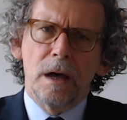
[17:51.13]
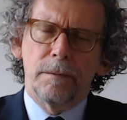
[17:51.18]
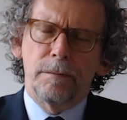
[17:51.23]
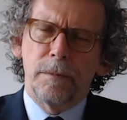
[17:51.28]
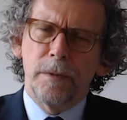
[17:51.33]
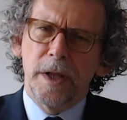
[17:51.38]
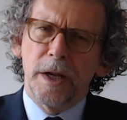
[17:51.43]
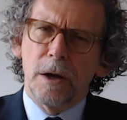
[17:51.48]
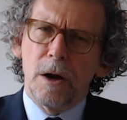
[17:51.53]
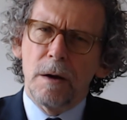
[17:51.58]

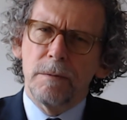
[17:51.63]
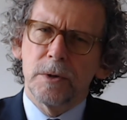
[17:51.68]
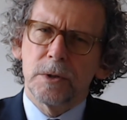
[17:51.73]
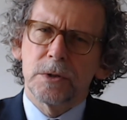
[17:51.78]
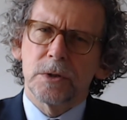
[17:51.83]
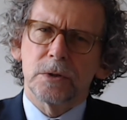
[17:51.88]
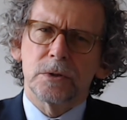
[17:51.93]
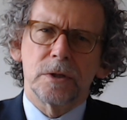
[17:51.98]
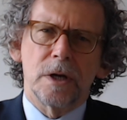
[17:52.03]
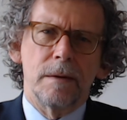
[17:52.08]
An
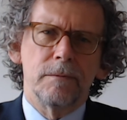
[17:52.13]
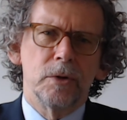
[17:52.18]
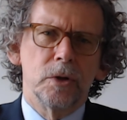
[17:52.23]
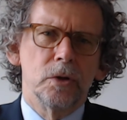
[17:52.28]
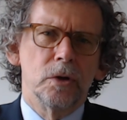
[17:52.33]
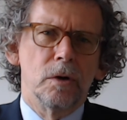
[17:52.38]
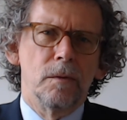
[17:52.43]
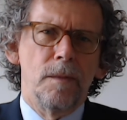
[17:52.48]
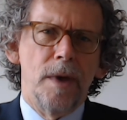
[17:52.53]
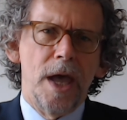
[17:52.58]
arbitral
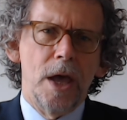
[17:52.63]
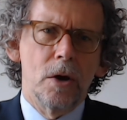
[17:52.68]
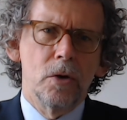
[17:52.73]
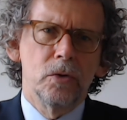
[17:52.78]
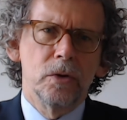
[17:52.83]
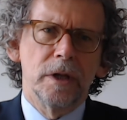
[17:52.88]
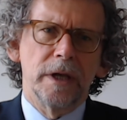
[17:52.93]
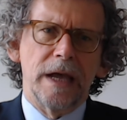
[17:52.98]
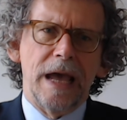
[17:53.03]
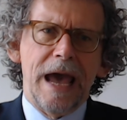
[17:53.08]
tribunal may
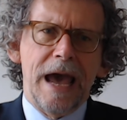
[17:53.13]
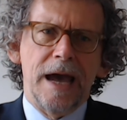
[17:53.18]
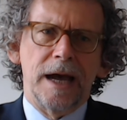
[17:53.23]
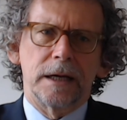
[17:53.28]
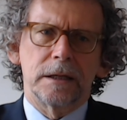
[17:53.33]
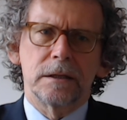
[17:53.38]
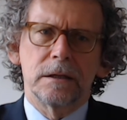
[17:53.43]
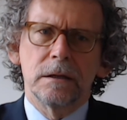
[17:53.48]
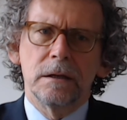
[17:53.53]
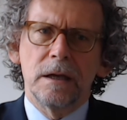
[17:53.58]
only
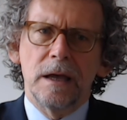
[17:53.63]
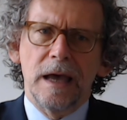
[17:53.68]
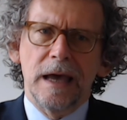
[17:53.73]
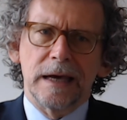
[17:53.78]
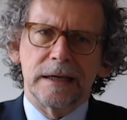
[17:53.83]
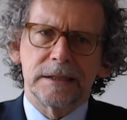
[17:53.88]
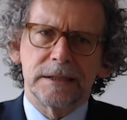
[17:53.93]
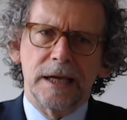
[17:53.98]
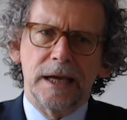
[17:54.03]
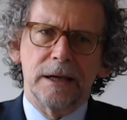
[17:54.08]
act
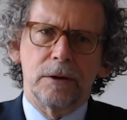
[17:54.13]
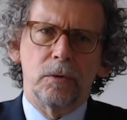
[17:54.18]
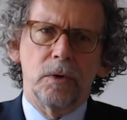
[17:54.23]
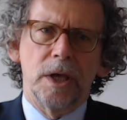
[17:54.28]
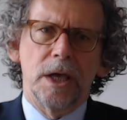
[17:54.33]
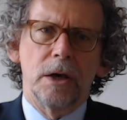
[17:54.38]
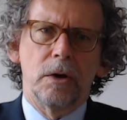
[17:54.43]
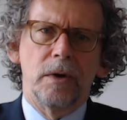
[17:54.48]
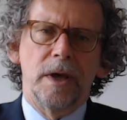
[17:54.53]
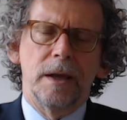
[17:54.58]
ex
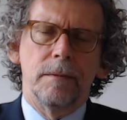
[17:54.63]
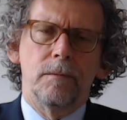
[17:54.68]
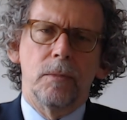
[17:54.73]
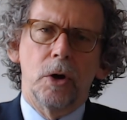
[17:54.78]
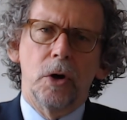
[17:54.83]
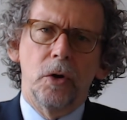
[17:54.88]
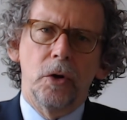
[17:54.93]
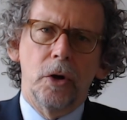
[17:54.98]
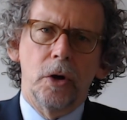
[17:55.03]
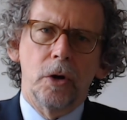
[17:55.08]
aequo et
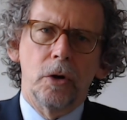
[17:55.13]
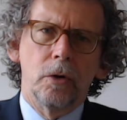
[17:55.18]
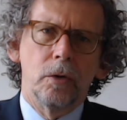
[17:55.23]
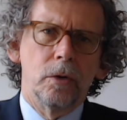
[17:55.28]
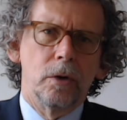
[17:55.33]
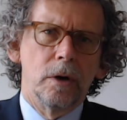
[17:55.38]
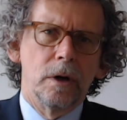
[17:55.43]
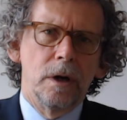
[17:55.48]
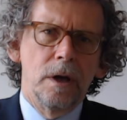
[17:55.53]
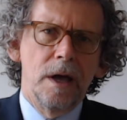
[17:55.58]
bono
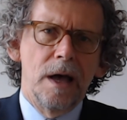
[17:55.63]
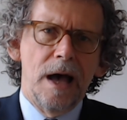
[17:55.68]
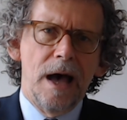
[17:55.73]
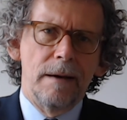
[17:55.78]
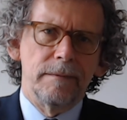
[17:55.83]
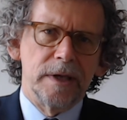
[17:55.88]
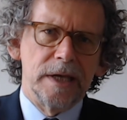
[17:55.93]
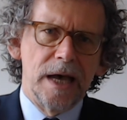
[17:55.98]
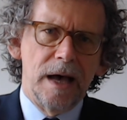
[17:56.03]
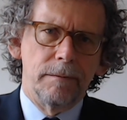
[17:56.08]
or
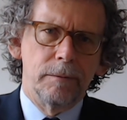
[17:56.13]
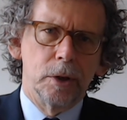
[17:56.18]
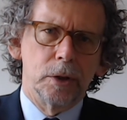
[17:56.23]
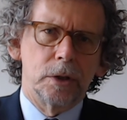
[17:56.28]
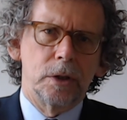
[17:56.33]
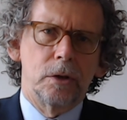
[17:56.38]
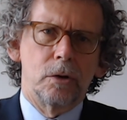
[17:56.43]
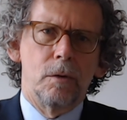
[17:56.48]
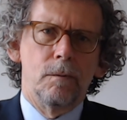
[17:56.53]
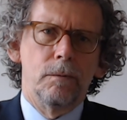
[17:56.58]
amiable
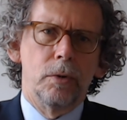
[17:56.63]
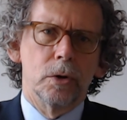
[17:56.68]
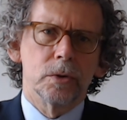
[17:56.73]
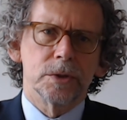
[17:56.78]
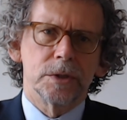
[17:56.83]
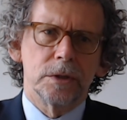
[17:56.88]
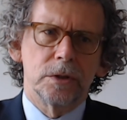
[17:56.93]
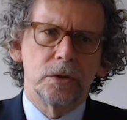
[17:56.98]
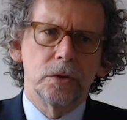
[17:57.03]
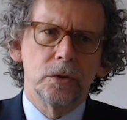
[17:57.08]

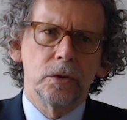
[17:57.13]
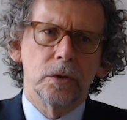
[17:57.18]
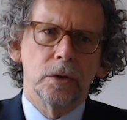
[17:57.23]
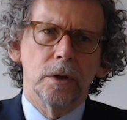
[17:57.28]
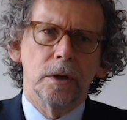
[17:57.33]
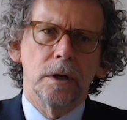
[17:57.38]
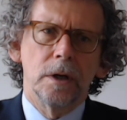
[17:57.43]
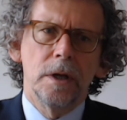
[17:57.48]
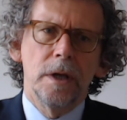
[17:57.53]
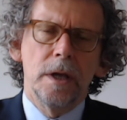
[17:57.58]

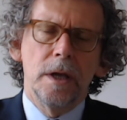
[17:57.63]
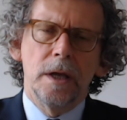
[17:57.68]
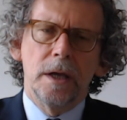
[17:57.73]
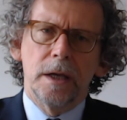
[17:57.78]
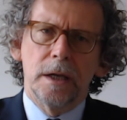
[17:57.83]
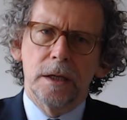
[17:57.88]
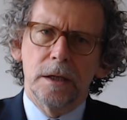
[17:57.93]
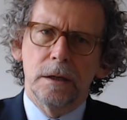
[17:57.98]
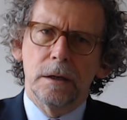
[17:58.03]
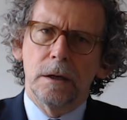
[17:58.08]
compositur
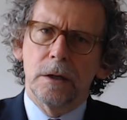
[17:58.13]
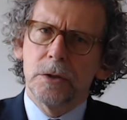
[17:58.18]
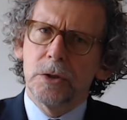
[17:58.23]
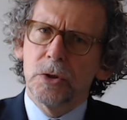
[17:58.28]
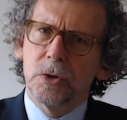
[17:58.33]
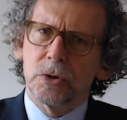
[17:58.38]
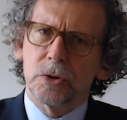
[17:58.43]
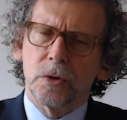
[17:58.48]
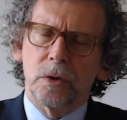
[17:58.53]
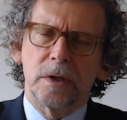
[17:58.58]
in
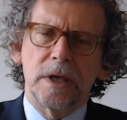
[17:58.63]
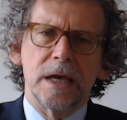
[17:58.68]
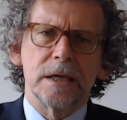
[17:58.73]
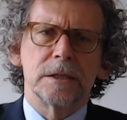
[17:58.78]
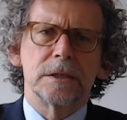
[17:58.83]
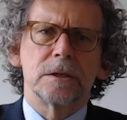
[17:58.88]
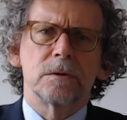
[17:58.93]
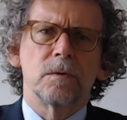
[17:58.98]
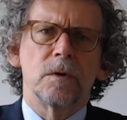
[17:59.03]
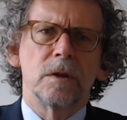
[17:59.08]
unusual
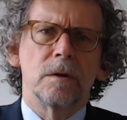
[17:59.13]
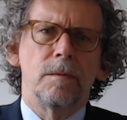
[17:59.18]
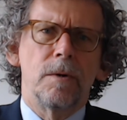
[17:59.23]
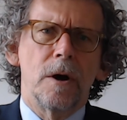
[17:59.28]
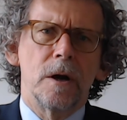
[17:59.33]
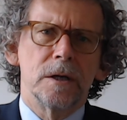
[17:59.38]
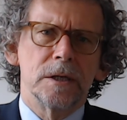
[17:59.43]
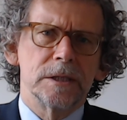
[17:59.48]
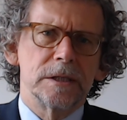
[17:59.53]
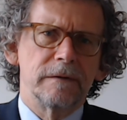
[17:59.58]
cases where the
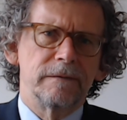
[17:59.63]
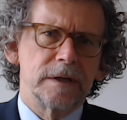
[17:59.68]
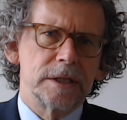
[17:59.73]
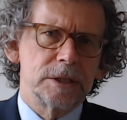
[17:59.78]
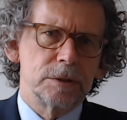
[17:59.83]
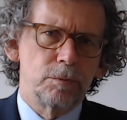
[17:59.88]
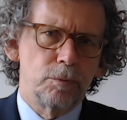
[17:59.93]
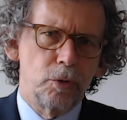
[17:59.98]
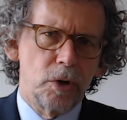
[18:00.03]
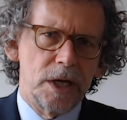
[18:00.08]
parties have
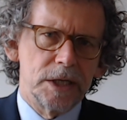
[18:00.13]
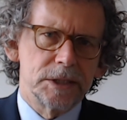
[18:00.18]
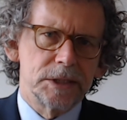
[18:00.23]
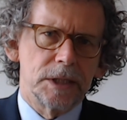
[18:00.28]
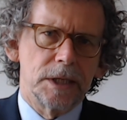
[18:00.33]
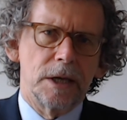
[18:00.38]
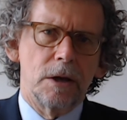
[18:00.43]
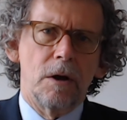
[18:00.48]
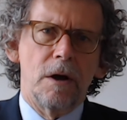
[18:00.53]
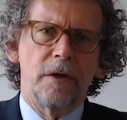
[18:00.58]

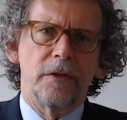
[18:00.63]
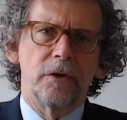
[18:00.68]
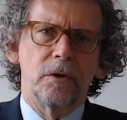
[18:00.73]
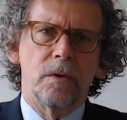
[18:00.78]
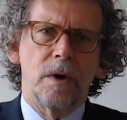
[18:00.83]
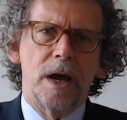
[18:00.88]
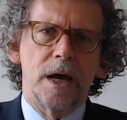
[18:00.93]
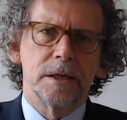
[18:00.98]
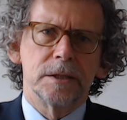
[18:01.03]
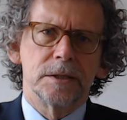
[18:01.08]
expressly
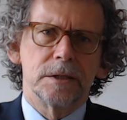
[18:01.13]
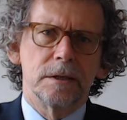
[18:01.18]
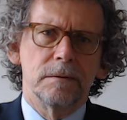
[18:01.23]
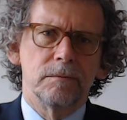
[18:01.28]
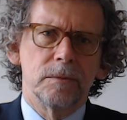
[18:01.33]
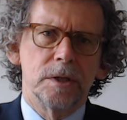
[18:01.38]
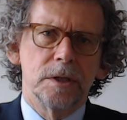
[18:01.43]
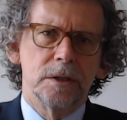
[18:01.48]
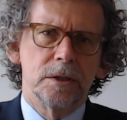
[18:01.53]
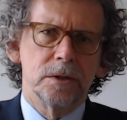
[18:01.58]
authorized them
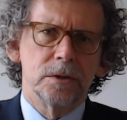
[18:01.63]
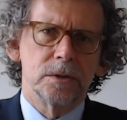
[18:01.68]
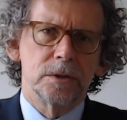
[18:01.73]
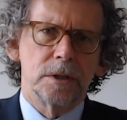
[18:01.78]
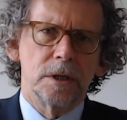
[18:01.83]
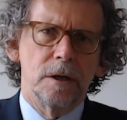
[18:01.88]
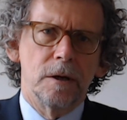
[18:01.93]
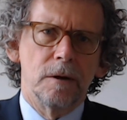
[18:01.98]
to do so.